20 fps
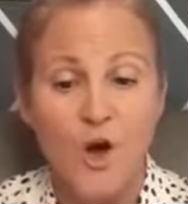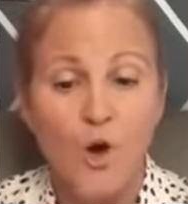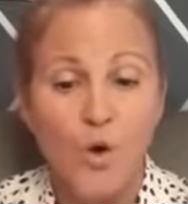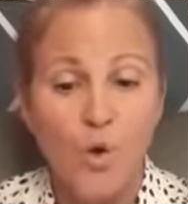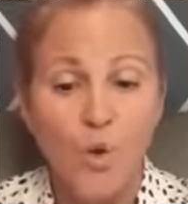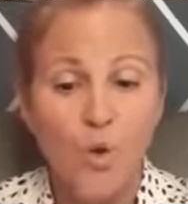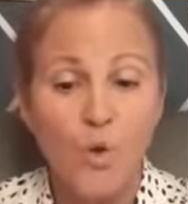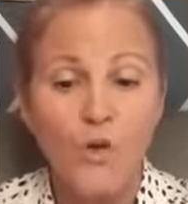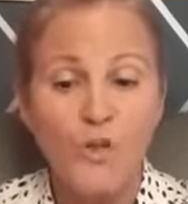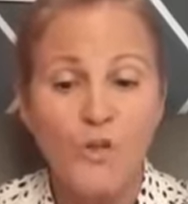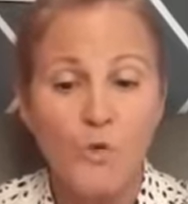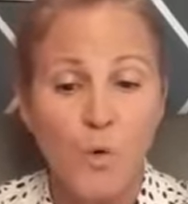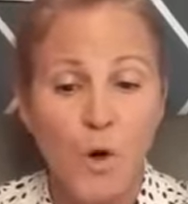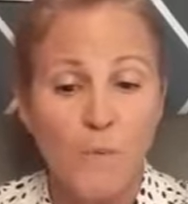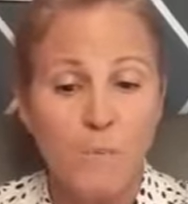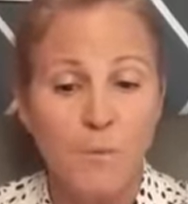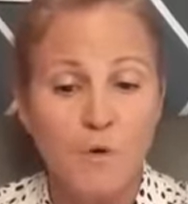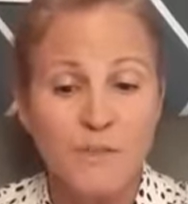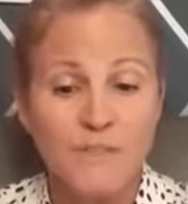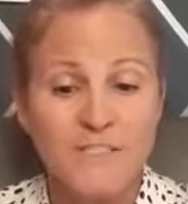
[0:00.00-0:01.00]
Or you
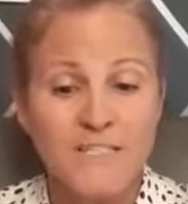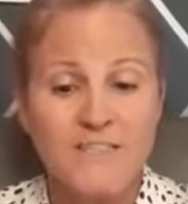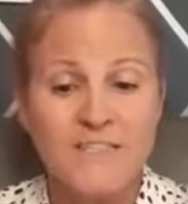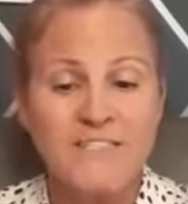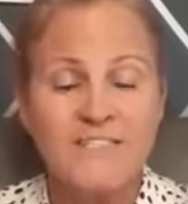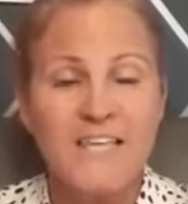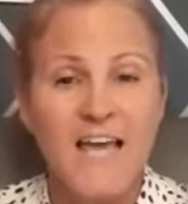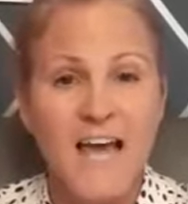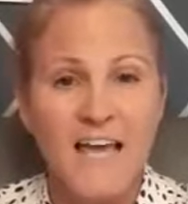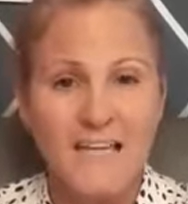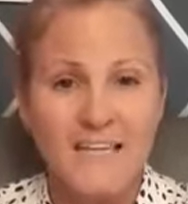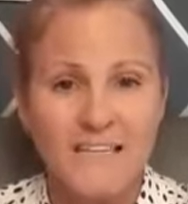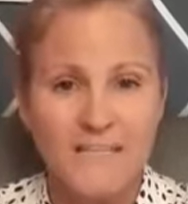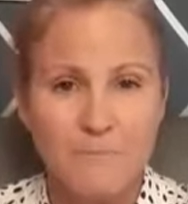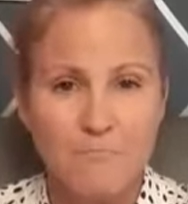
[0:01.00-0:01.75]
are putting the tiny